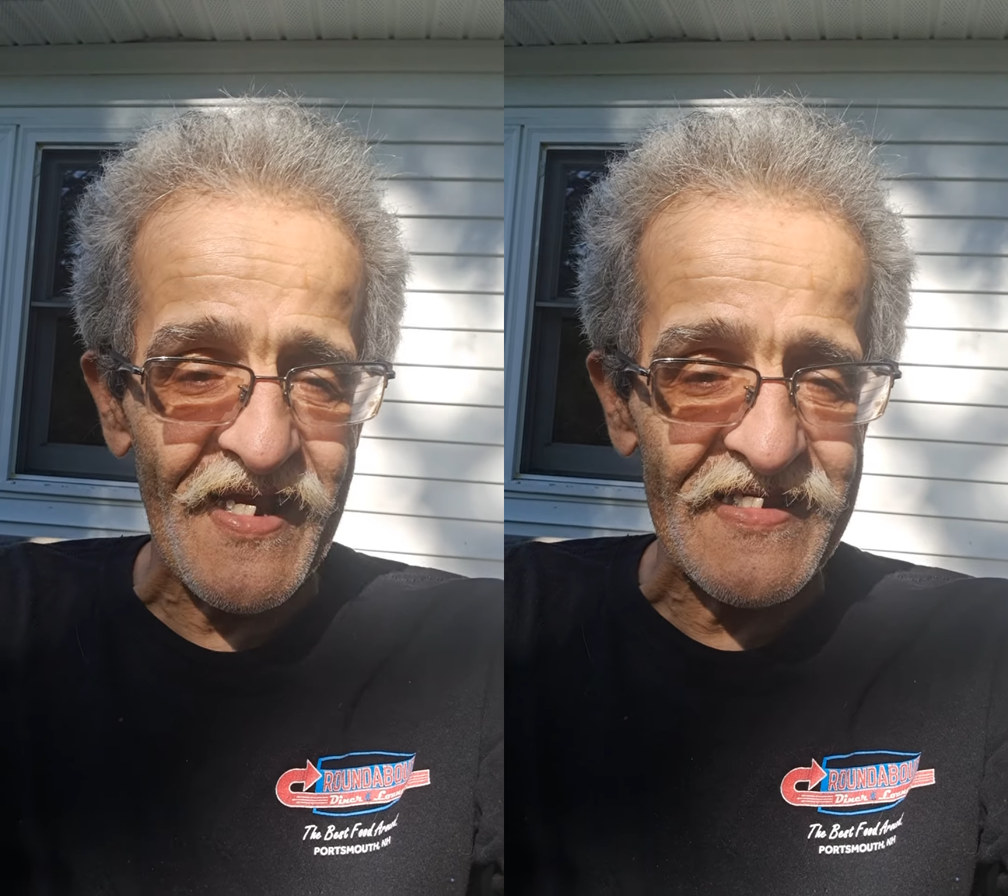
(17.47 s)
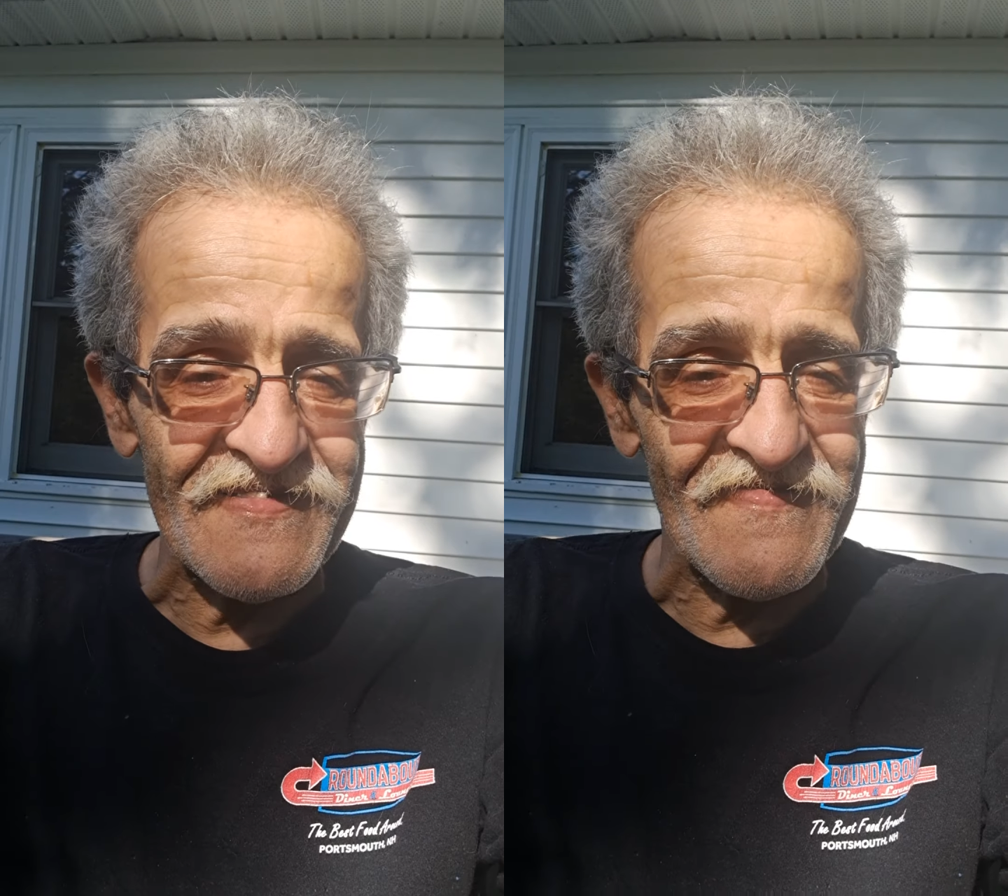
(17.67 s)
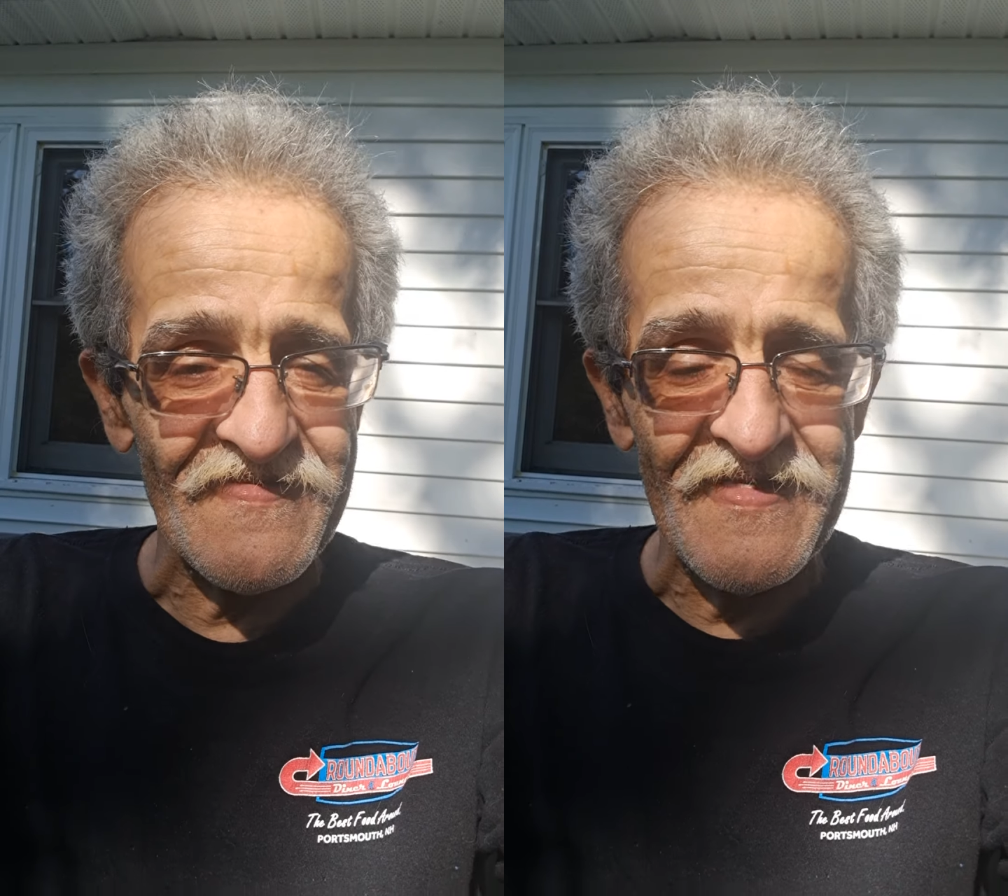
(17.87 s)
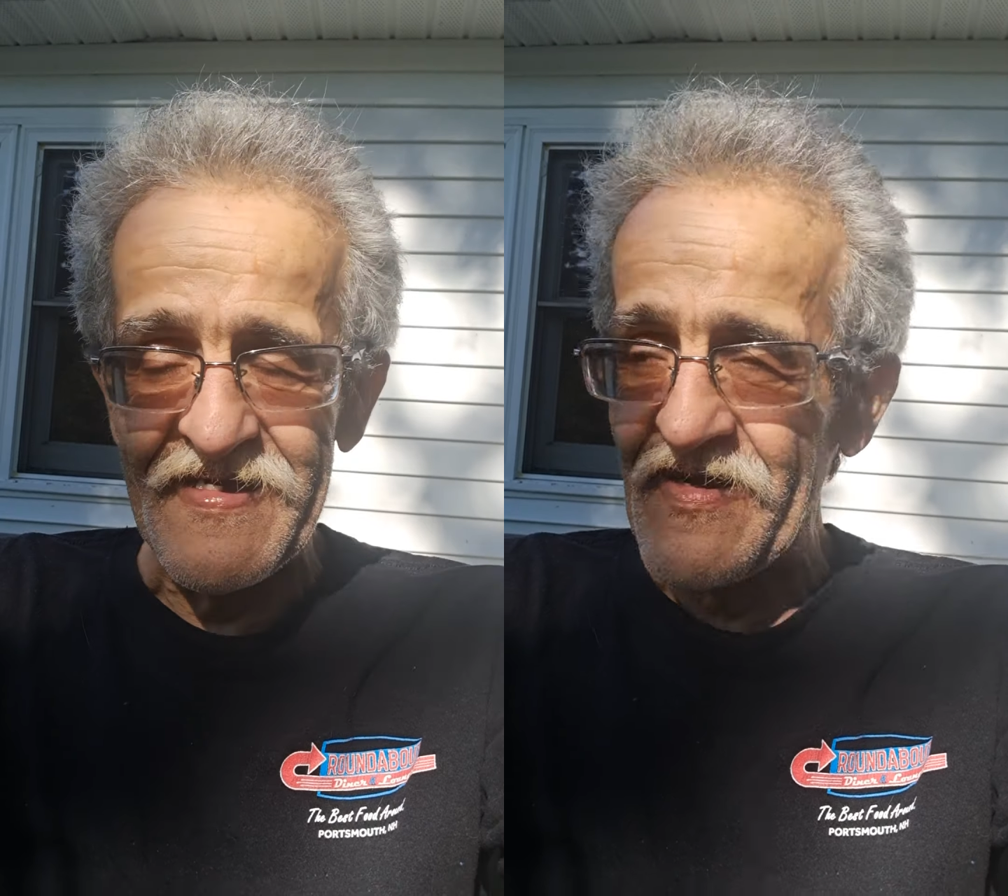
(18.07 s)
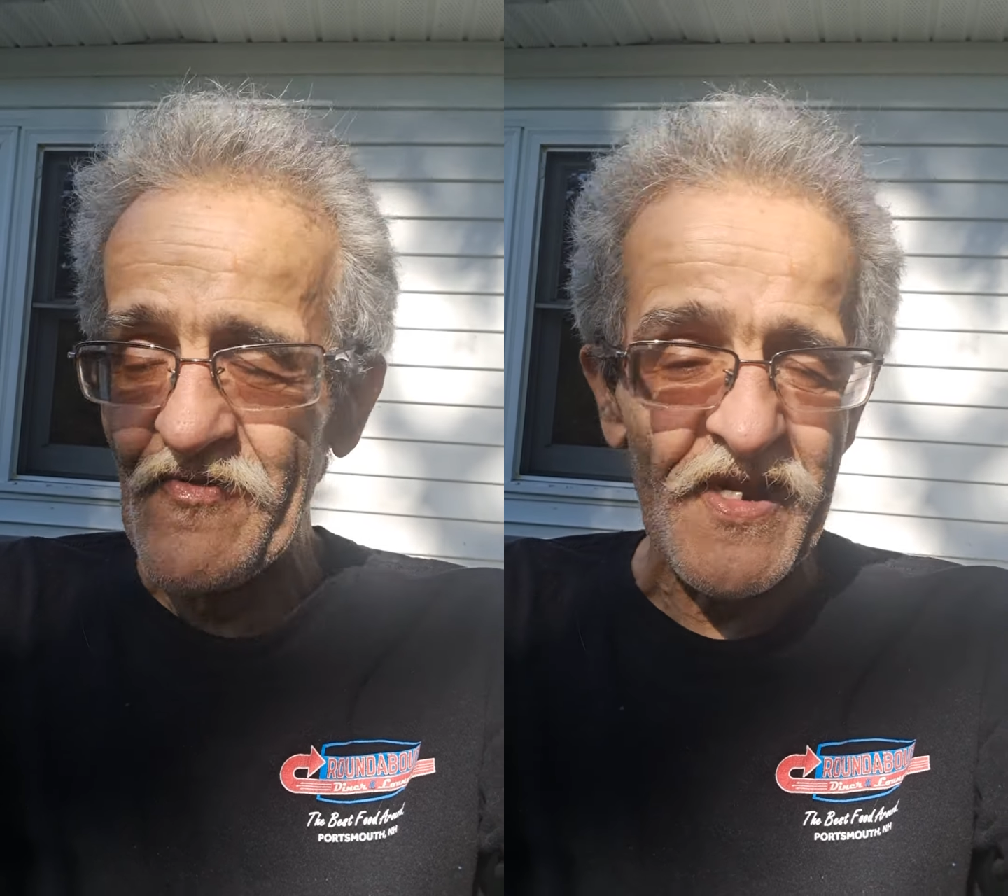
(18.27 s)
I
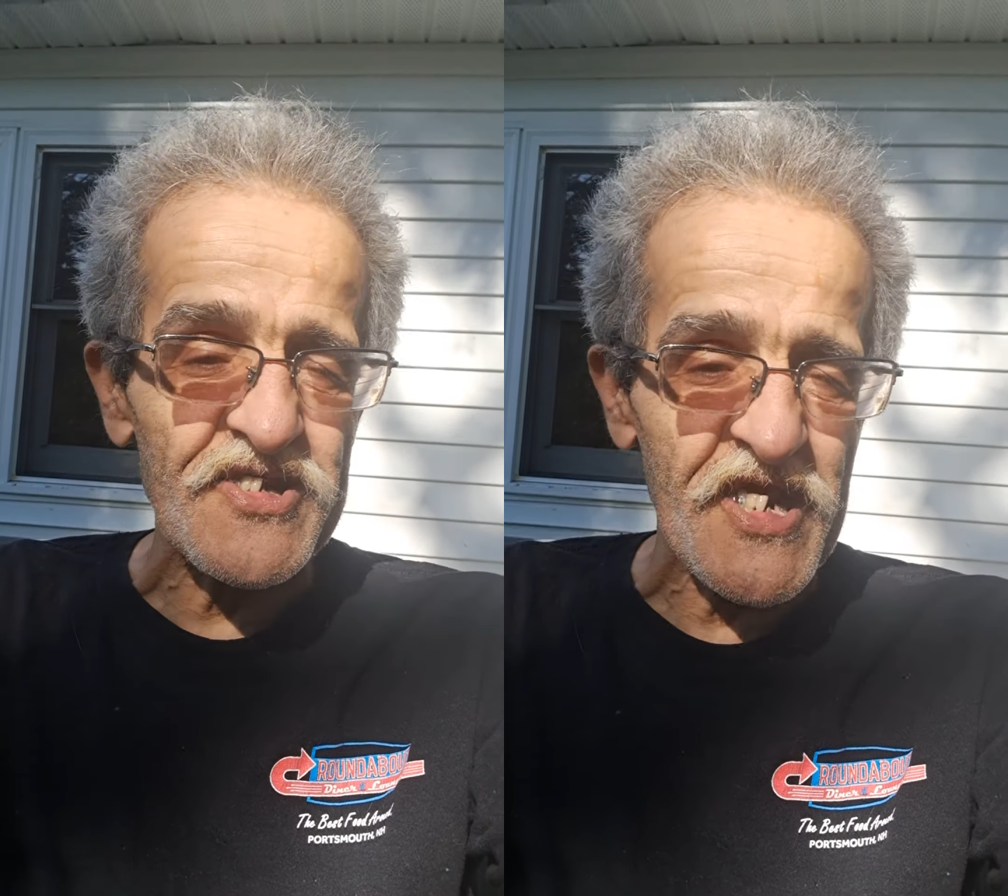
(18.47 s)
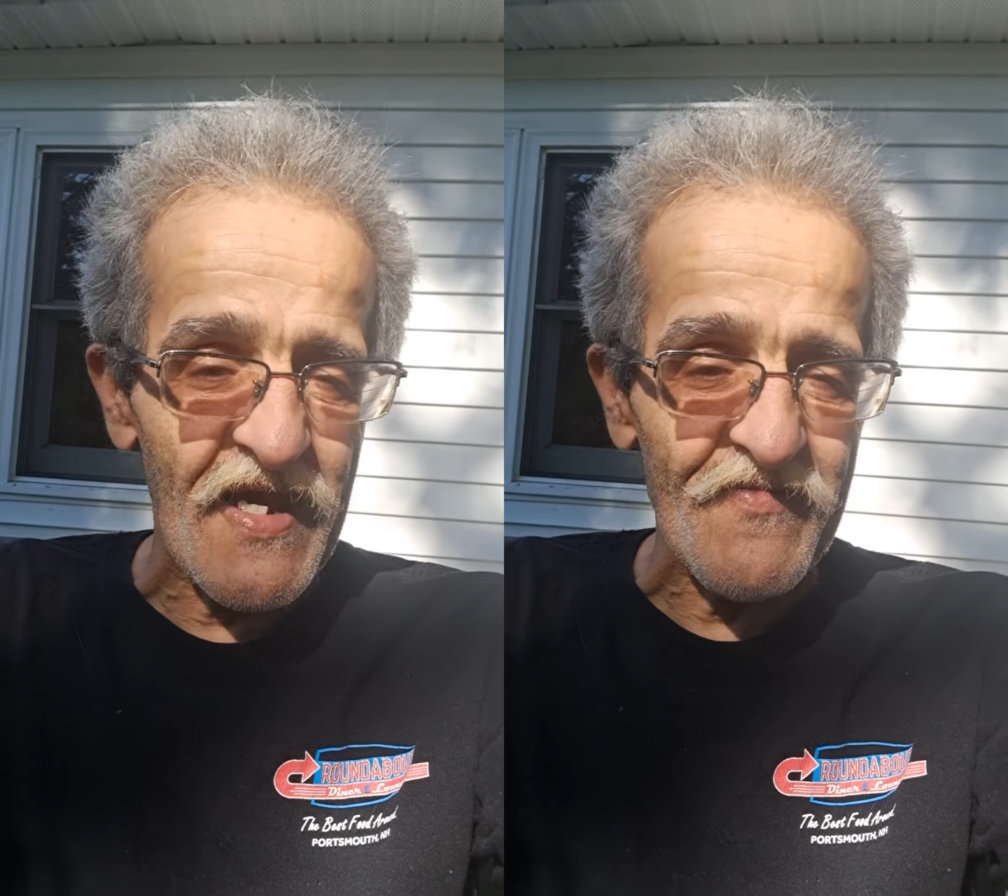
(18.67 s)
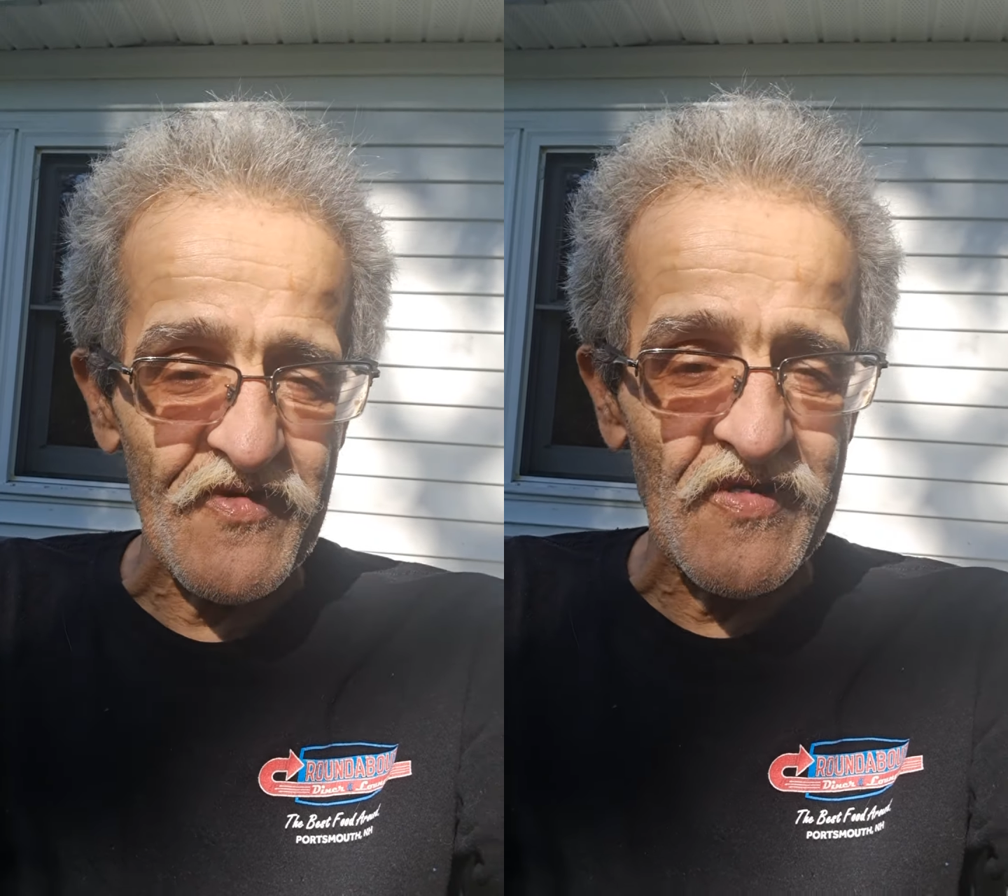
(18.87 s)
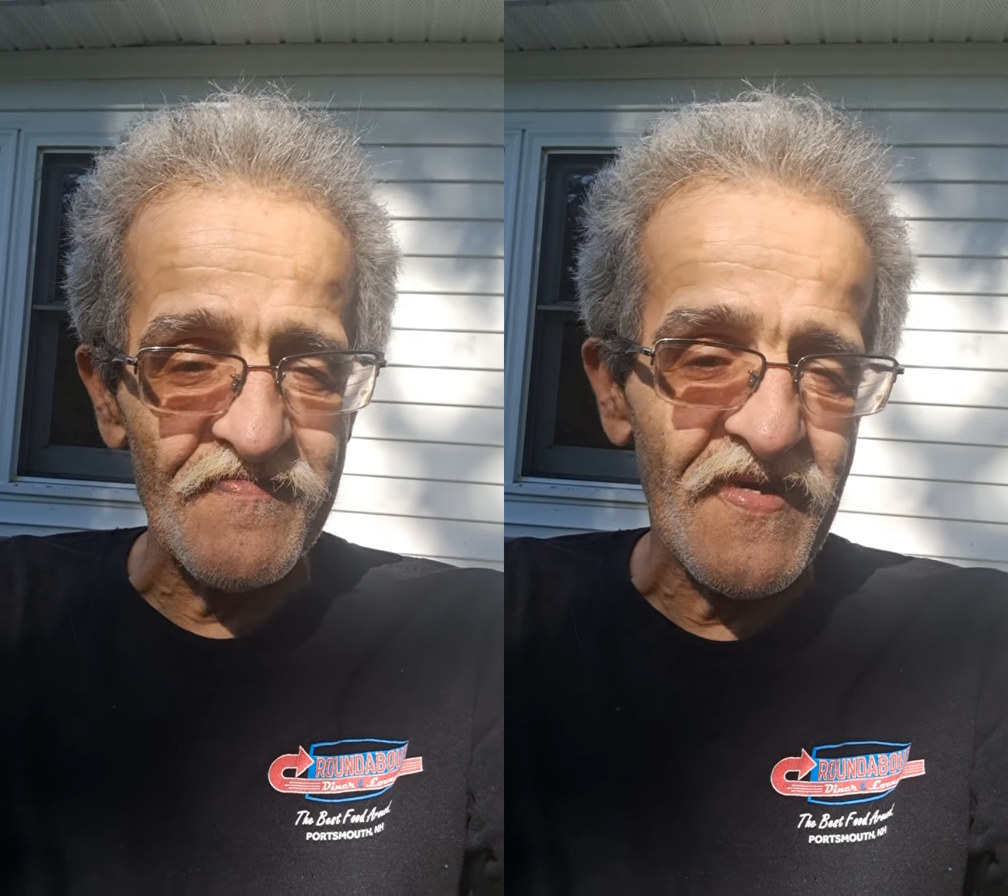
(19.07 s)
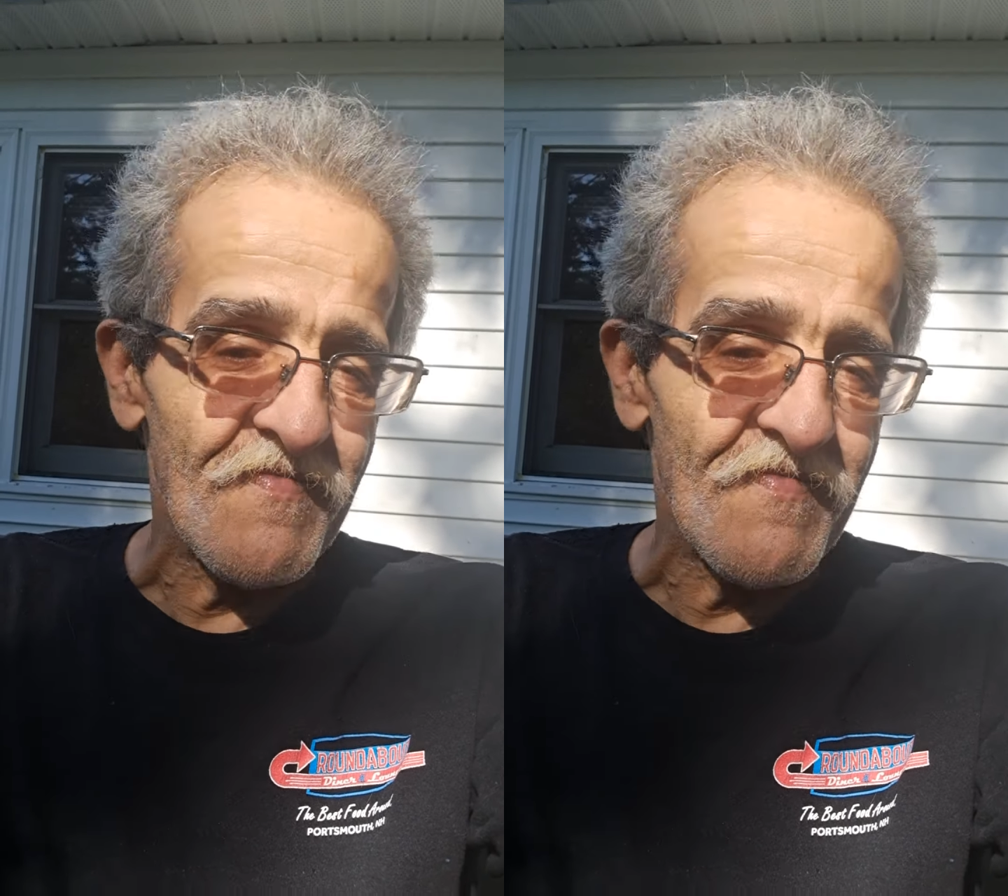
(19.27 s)
run a chat room,